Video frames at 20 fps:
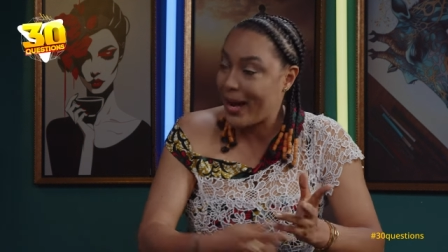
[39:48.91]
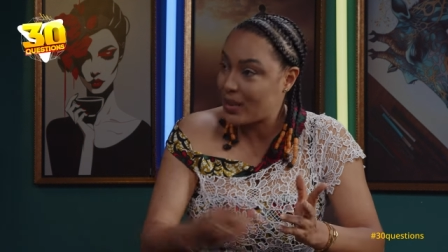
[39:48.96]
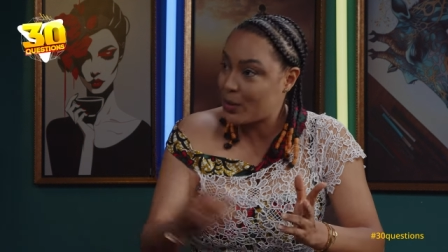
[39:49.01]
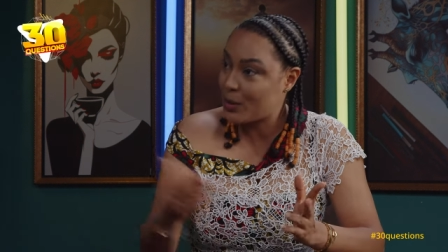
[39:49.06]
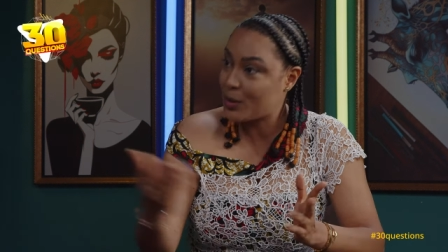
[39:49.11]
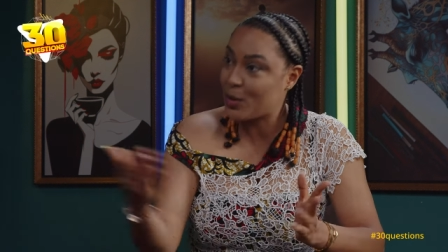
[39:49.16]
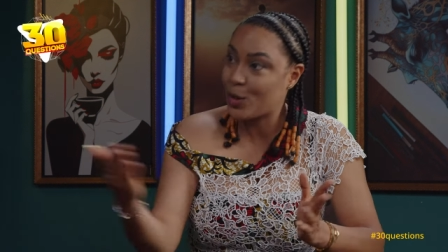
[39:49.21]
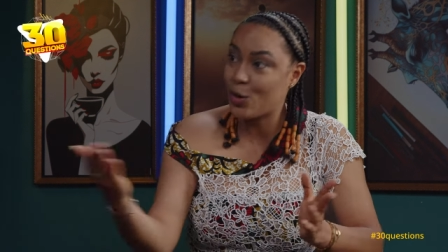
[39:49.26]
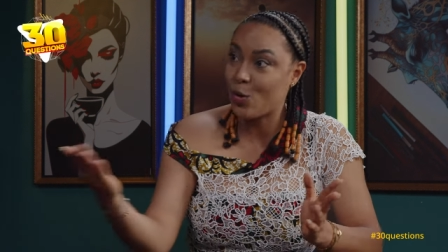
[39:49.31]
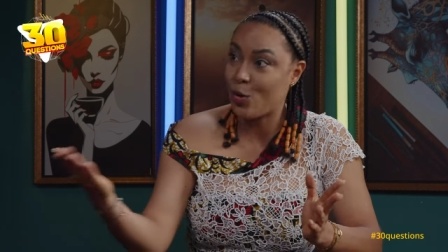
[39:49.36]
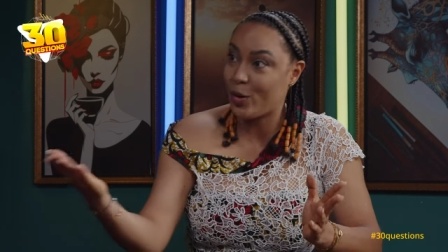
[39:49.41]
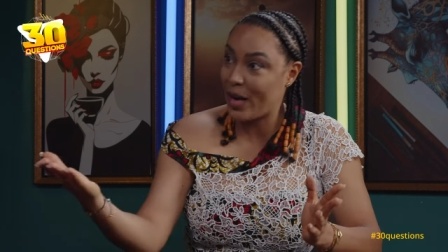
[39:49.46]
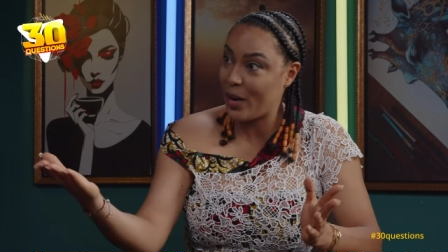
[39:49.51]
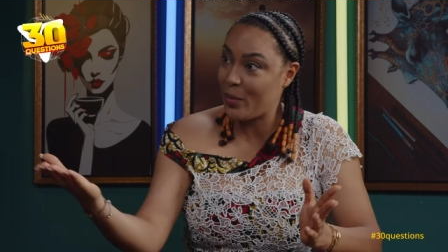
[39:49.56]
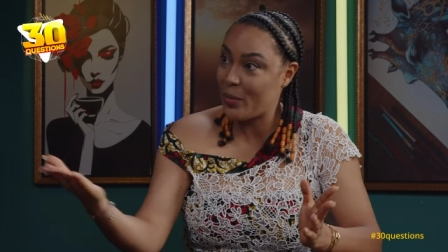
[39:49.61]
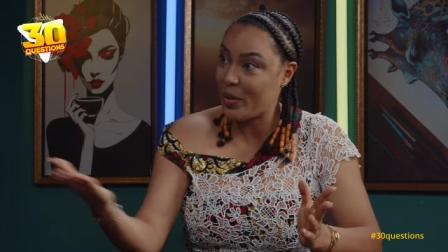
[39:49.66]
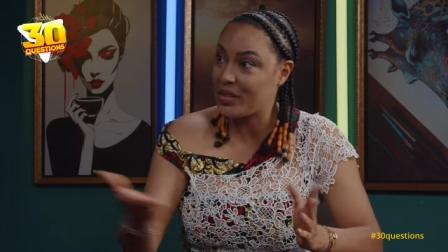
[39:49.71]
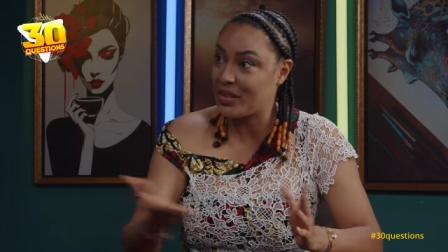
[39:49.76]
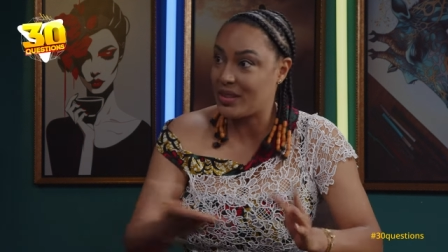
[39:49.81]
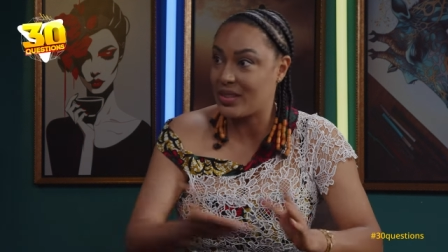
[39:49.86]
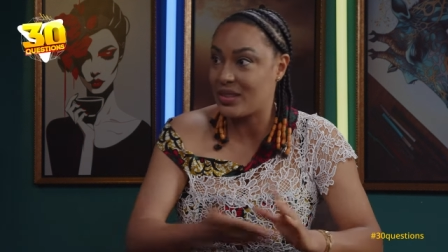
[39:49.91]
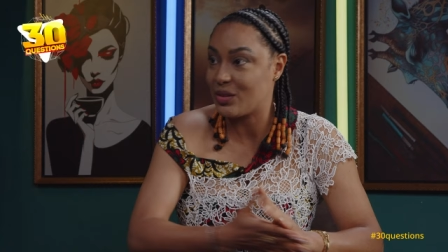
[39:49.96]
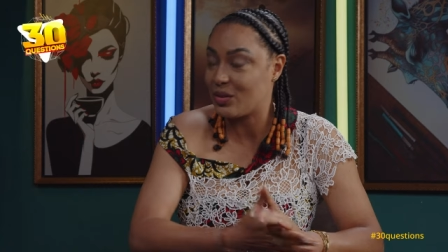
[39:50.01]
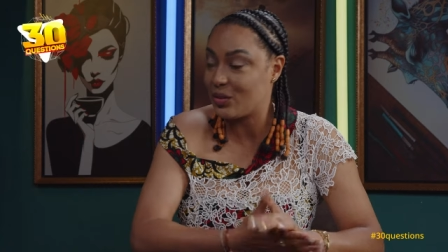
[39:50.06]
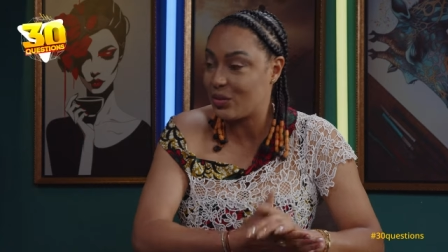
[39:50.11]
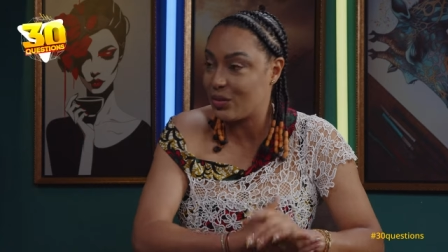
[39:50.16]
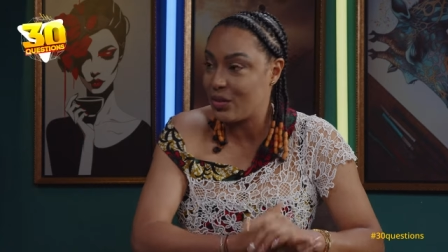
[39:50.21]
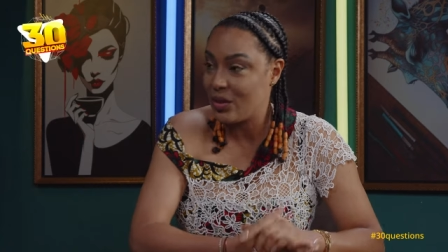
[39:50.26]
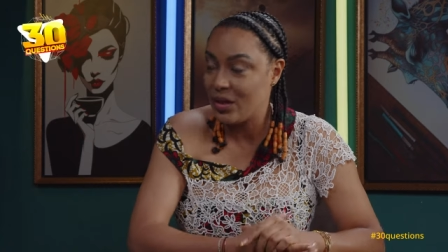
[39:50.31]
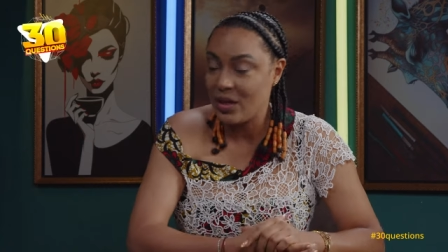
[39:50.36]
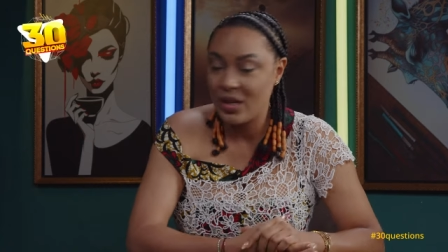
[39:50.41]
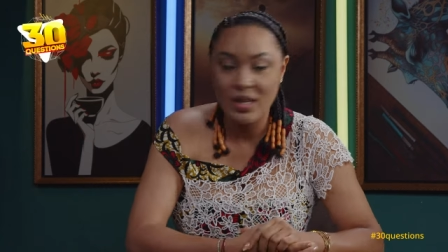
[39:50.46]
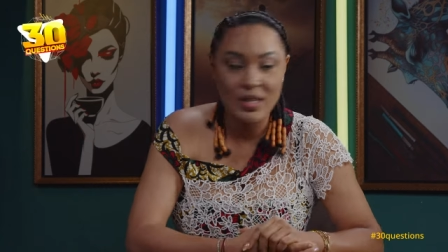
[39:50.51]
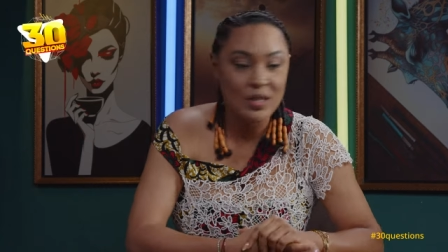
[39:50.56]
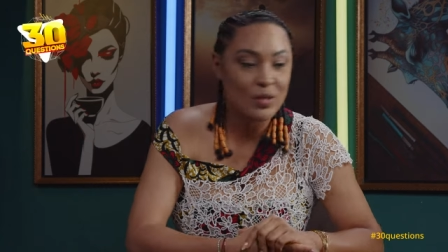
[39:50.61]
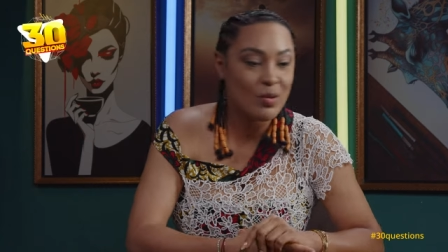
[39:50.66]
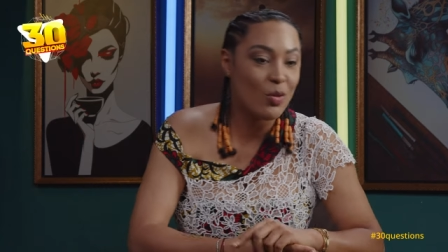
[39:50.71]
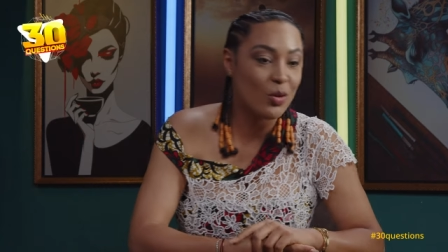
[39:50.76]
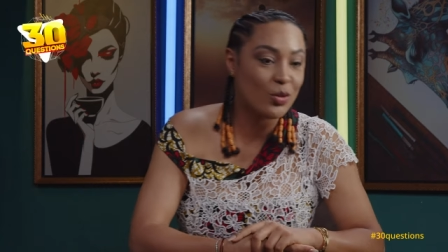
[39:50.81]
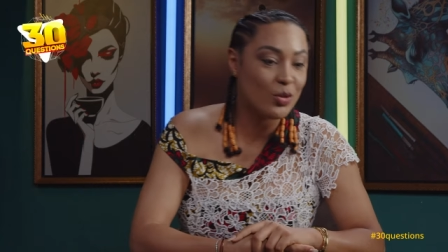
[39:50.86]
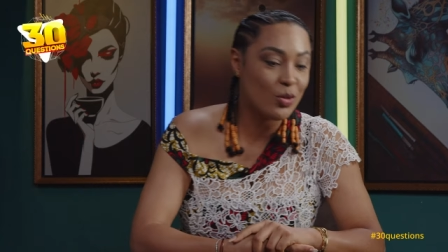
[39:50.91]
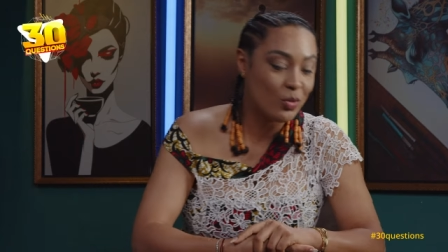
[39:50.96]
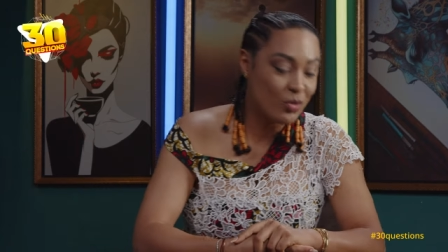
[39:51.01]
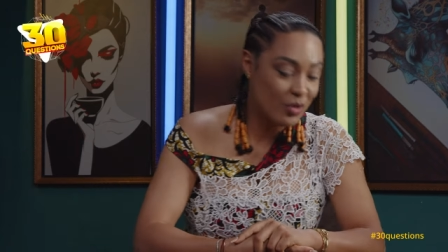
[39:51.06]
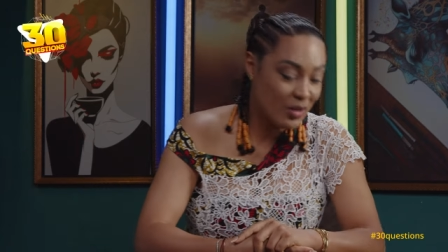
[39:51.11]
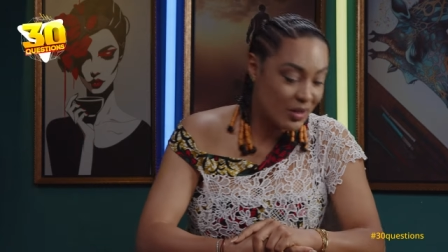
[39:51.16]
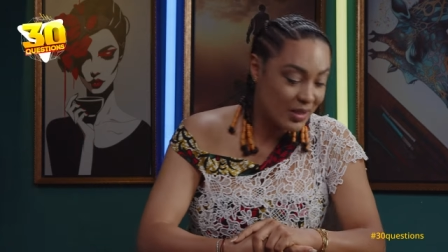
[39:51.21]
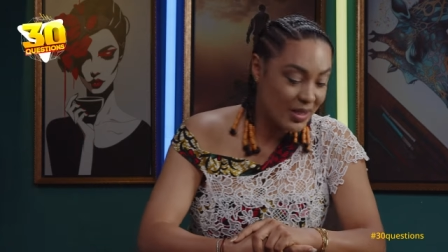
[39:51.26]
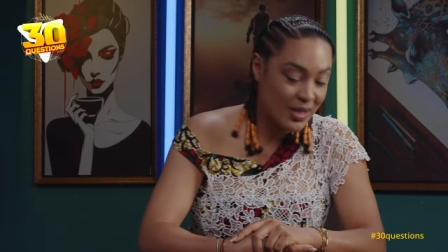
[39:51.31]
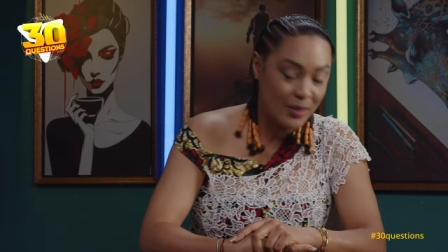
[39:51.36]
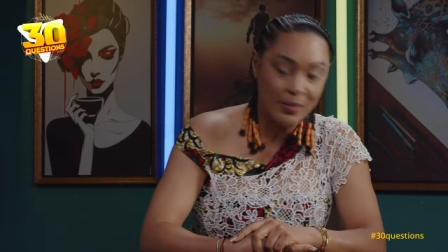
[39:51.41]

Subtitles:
especially online purchasing. No, I could tell you and say, "Baby,